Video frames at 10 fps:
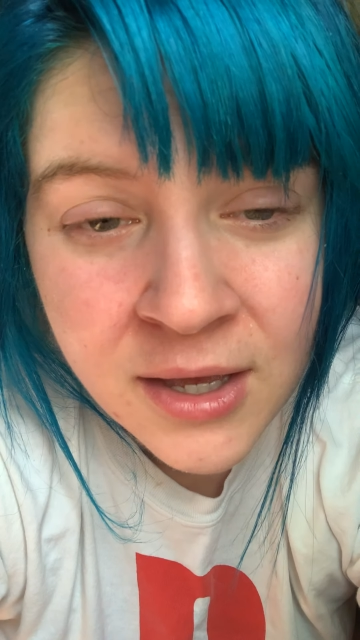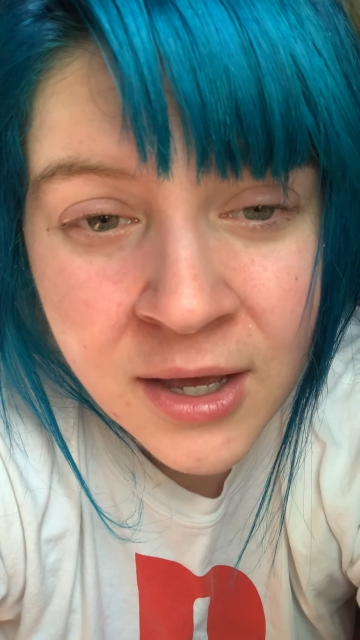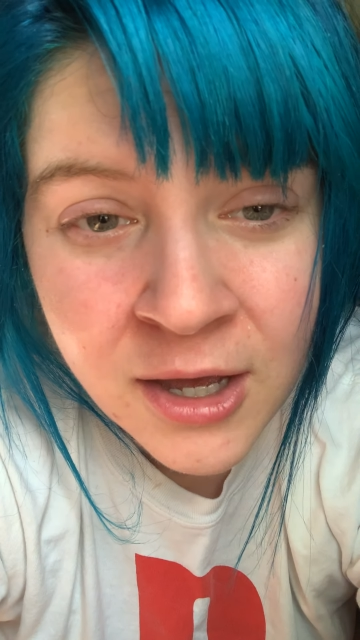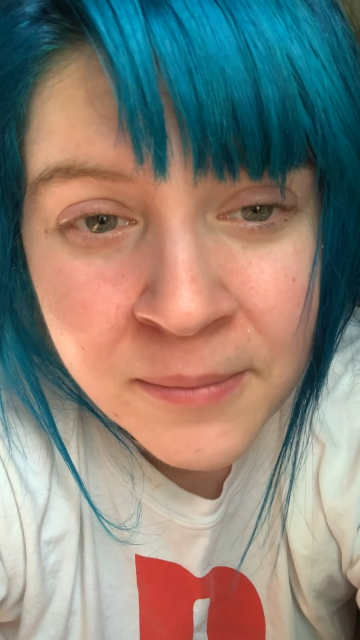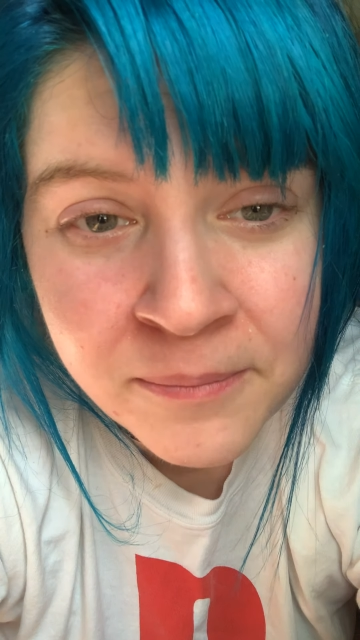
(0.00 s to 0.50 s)

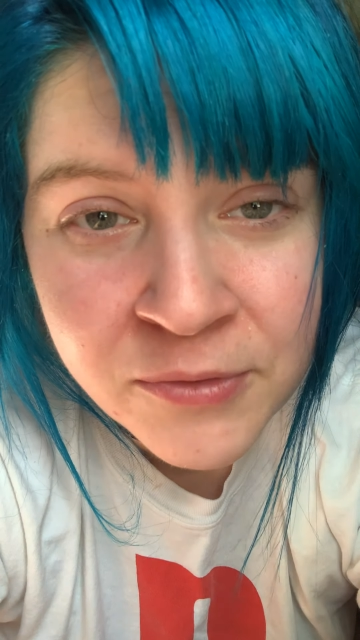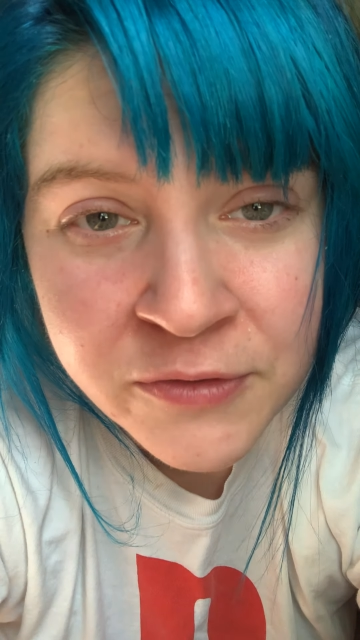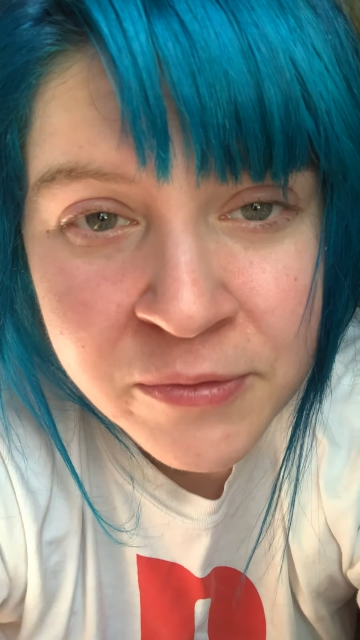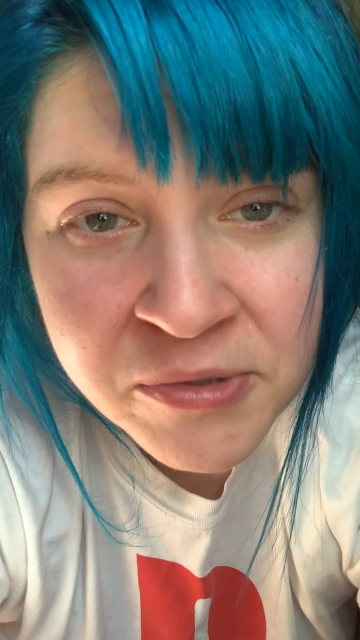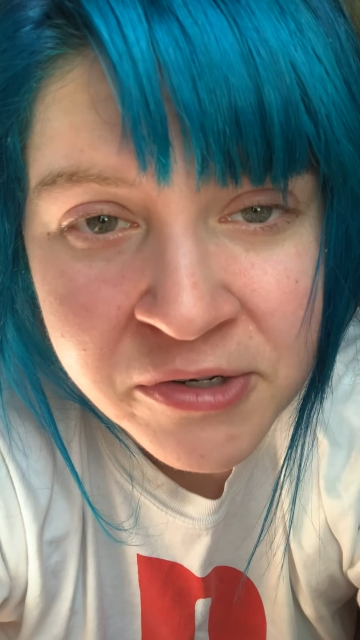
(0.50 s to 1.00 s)
Um, learn
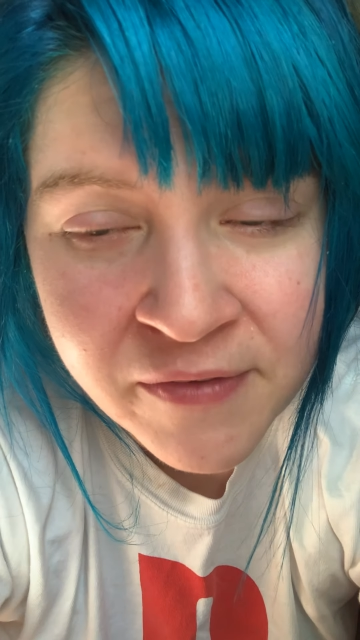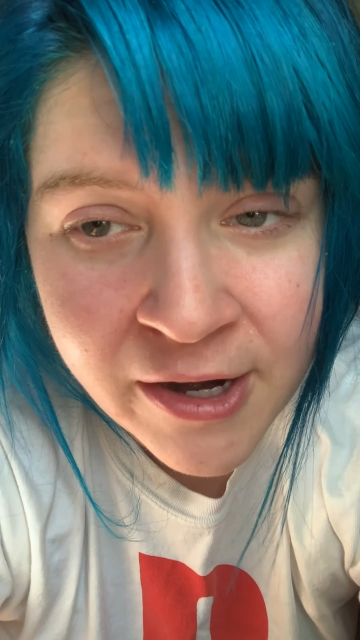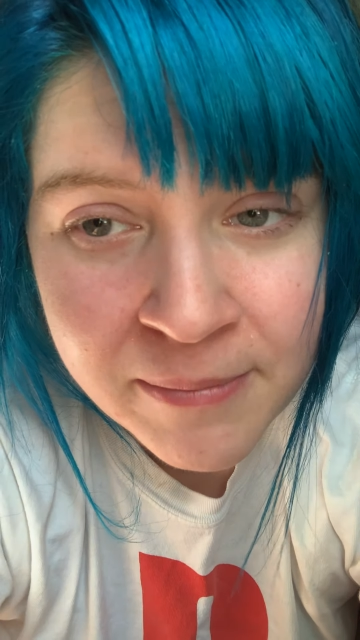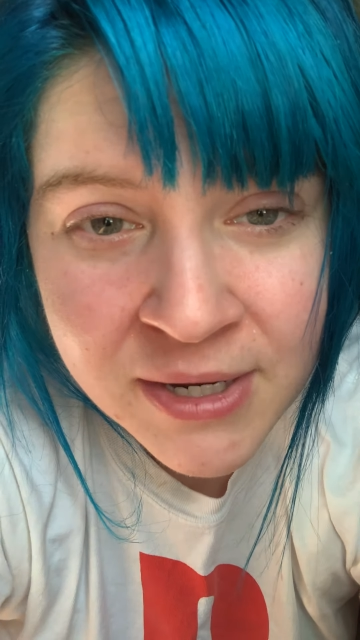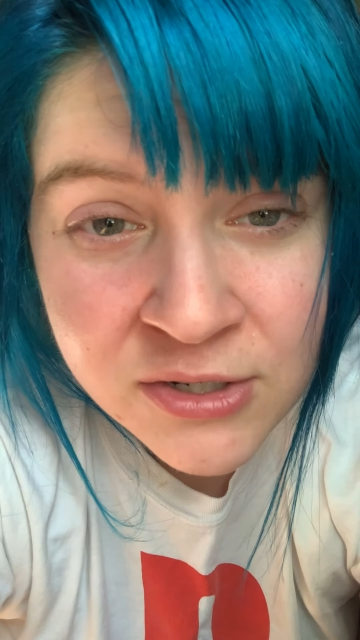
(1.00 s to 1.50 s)
from their
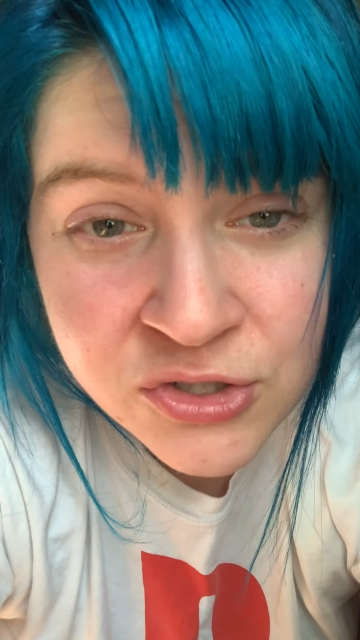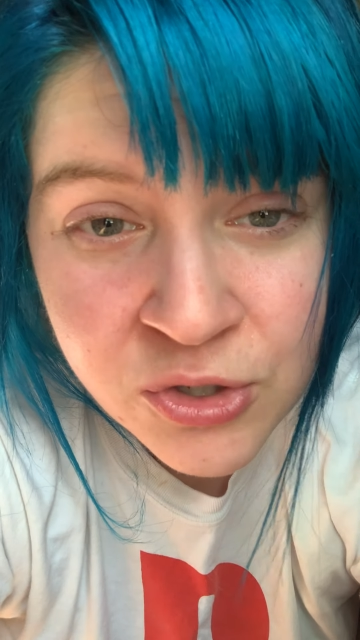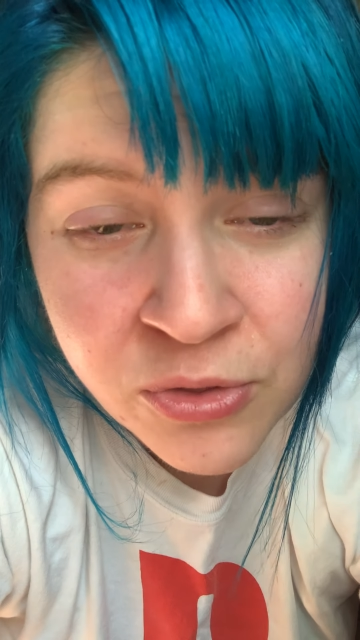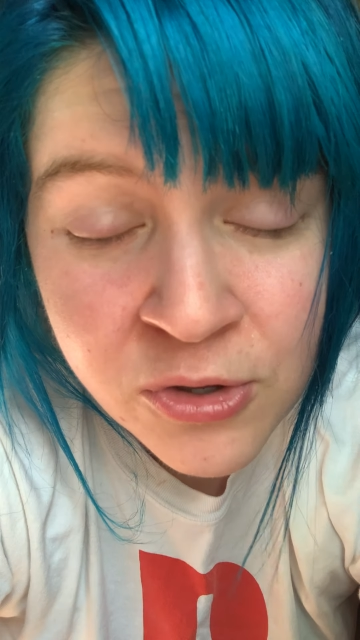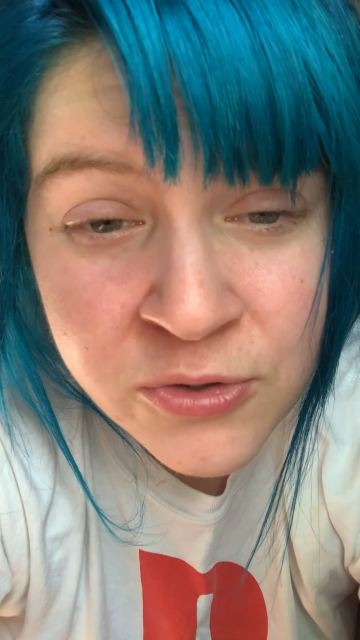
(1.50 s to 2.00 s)
environment.
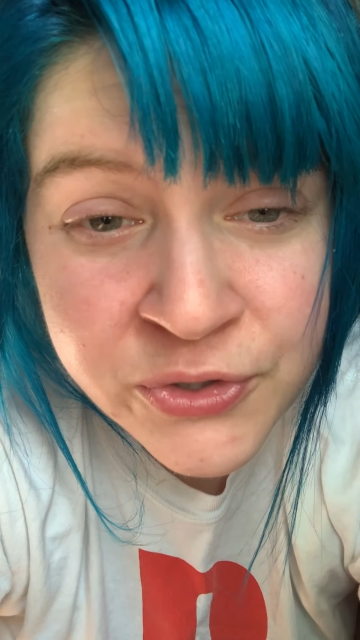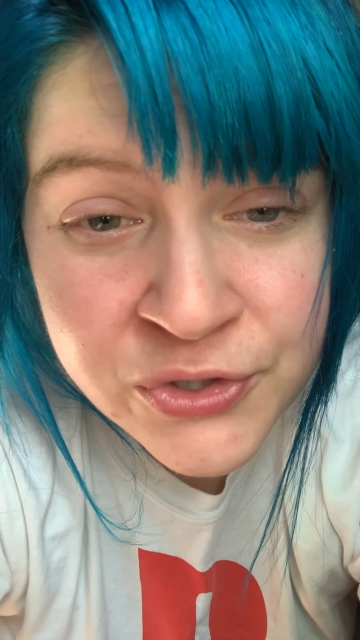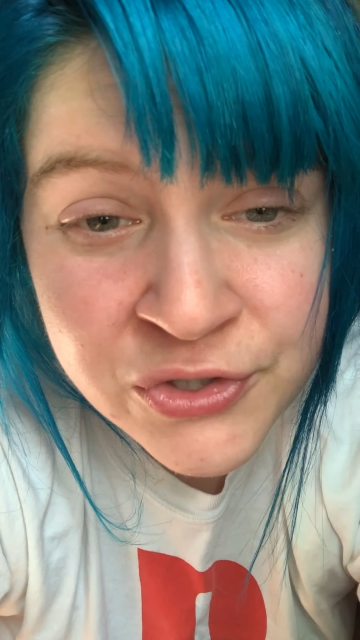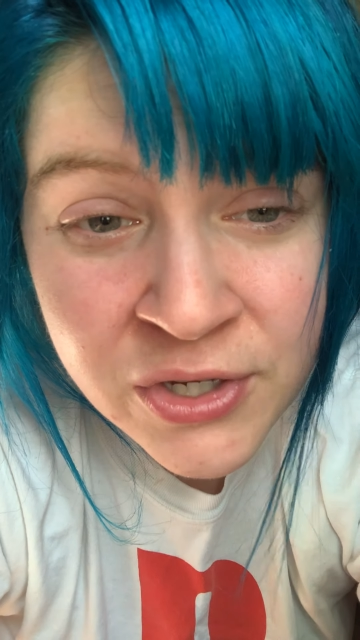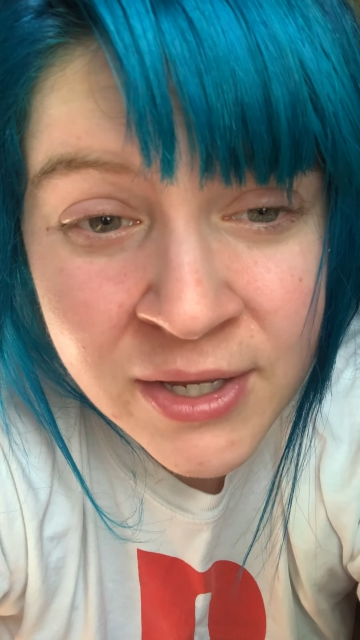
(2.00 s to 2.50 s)
So
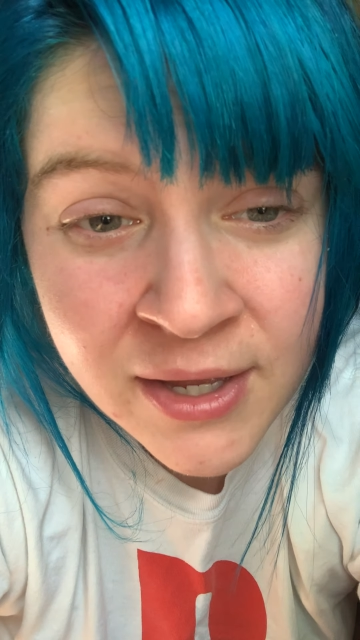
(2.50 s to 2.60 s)
those